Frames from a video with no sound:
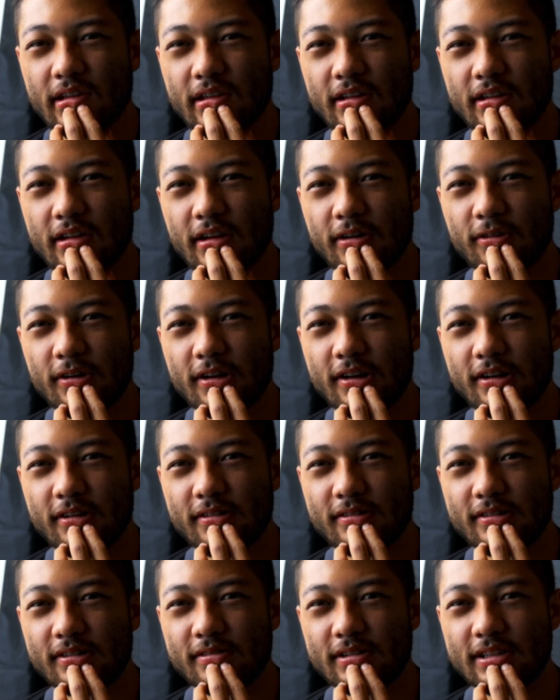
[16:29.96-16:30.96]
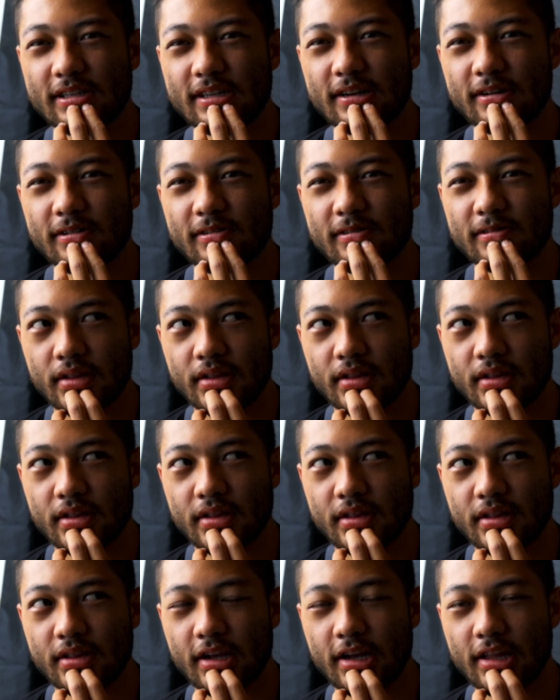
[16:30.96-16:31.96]
No wonder someone's here.
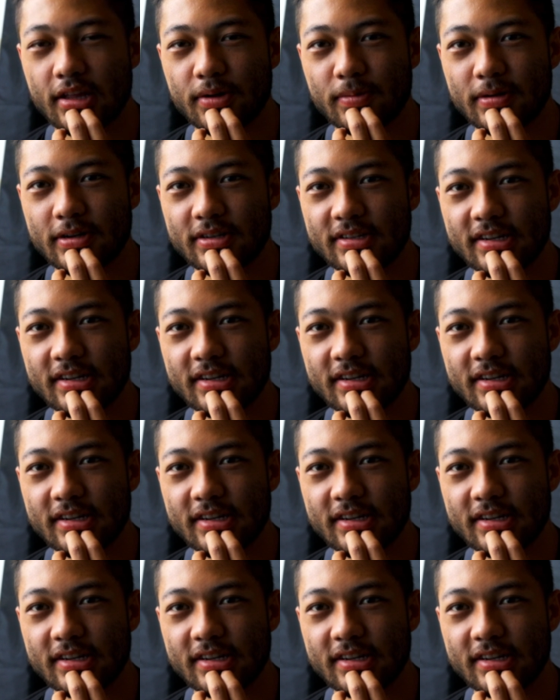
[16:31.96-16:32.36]
Dude, everybody's